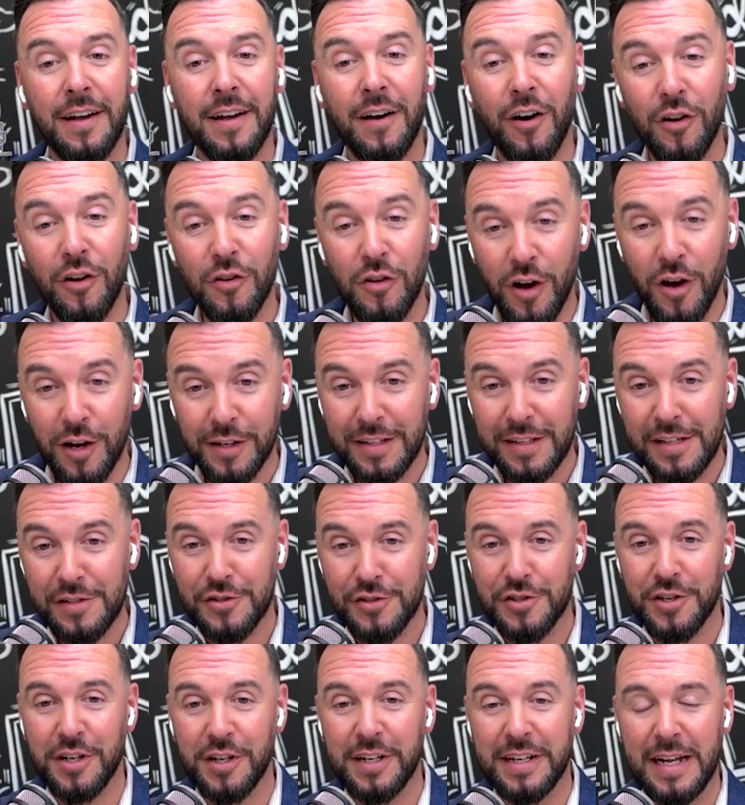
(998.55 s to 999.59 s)
along this
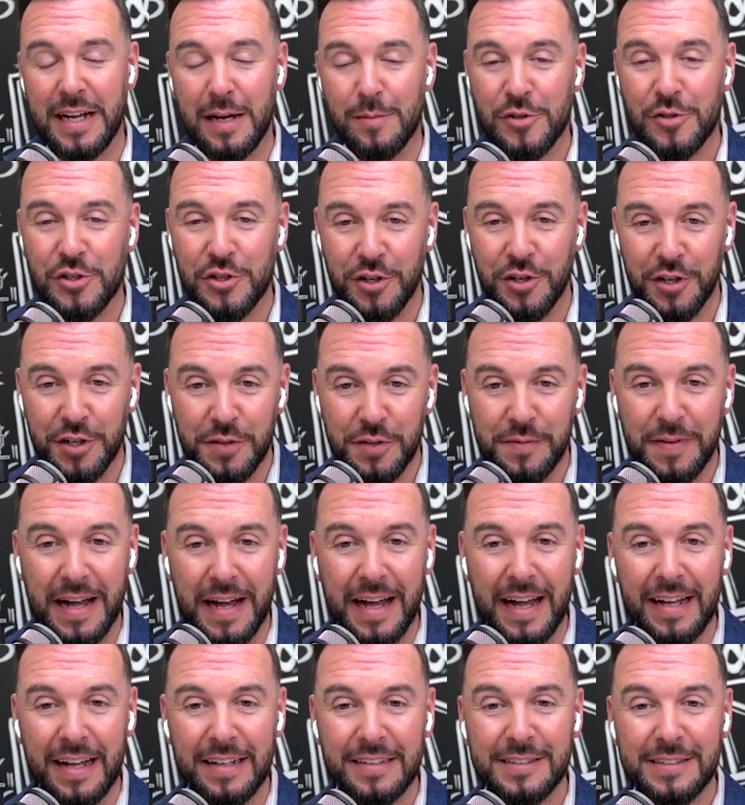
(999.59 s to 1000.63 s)
journey, I'm sure you've
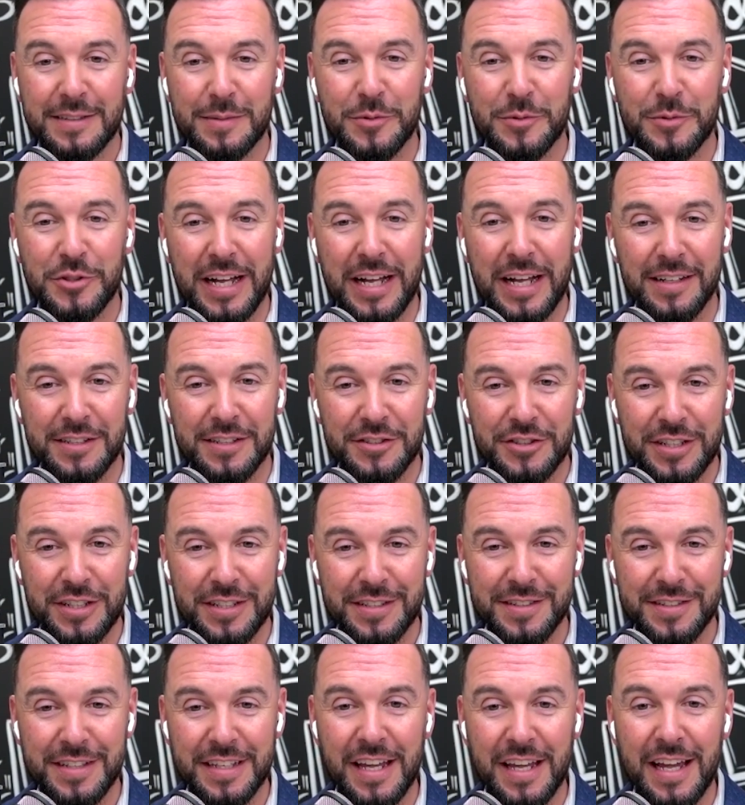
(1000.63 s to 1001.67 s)
had some
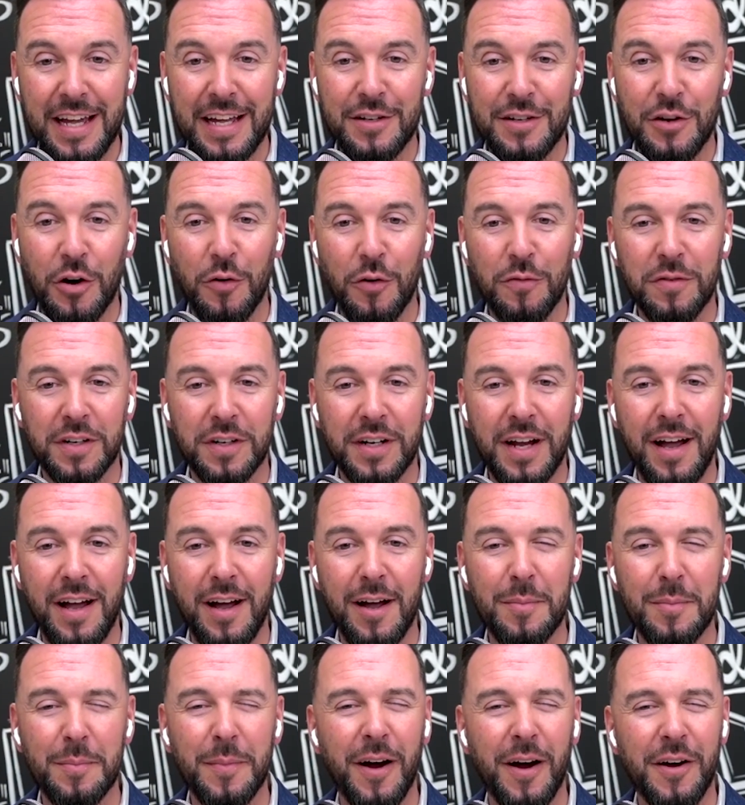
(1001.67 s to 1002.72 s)
challenges that you had to overcome.